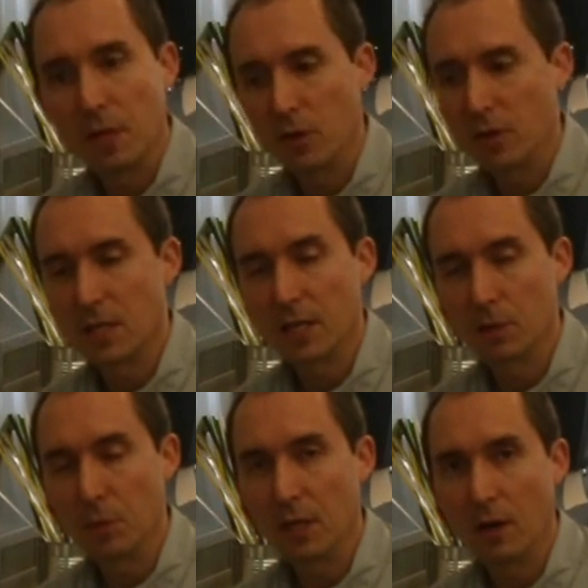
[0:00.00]
and you can take the
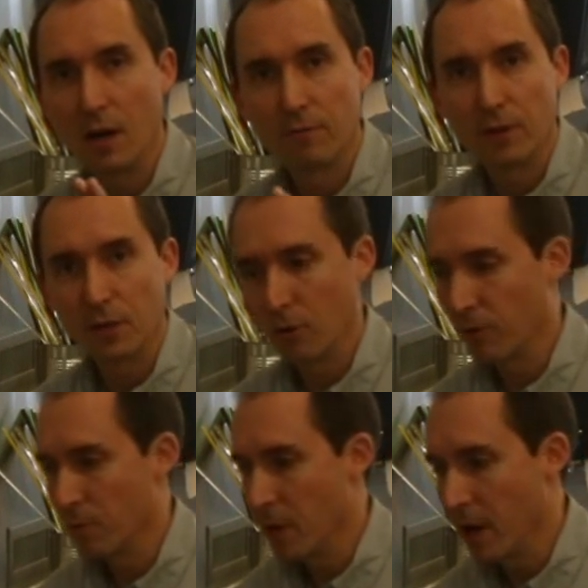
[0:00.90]
bead off and go
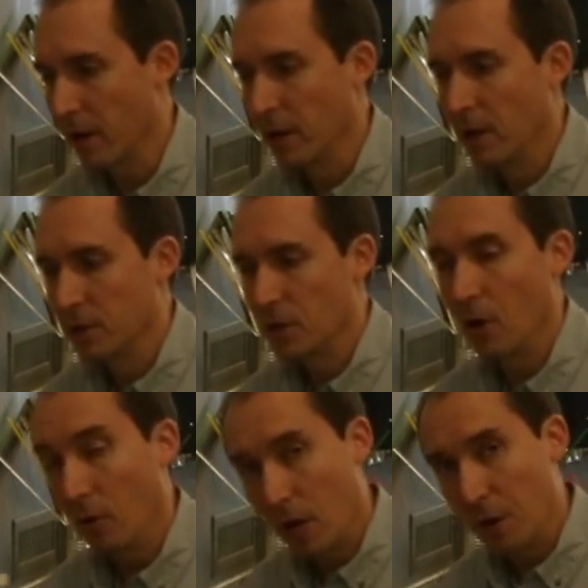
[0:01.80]
from there.
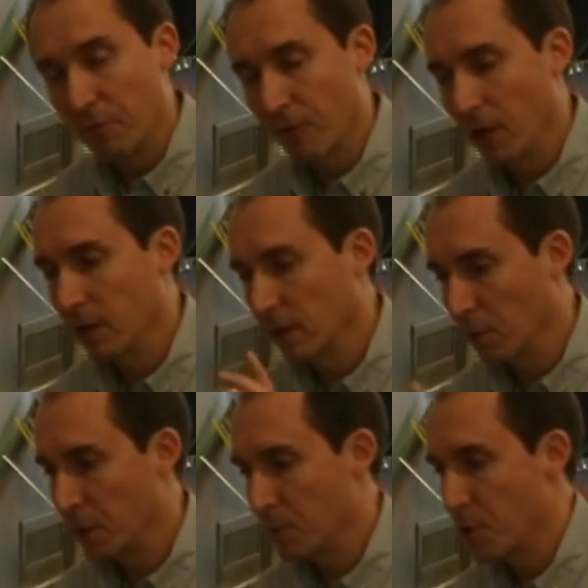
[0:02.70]
So up front, a little
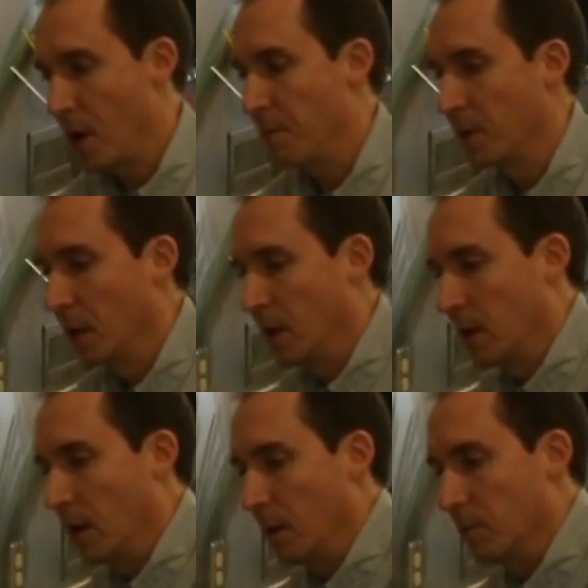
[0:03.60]
bit of prep.
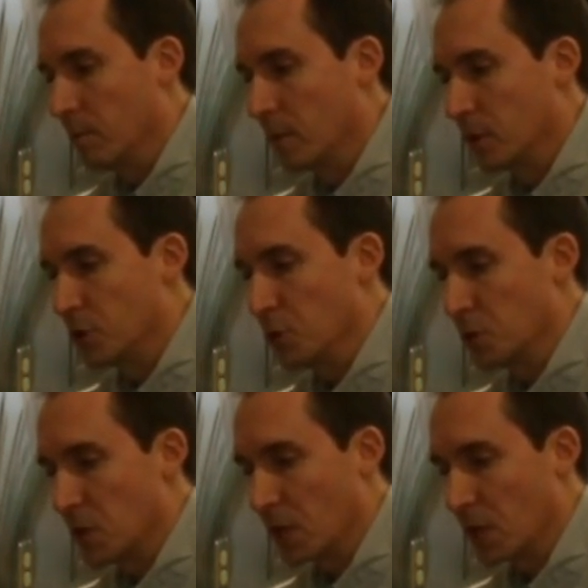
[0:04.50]
Choose the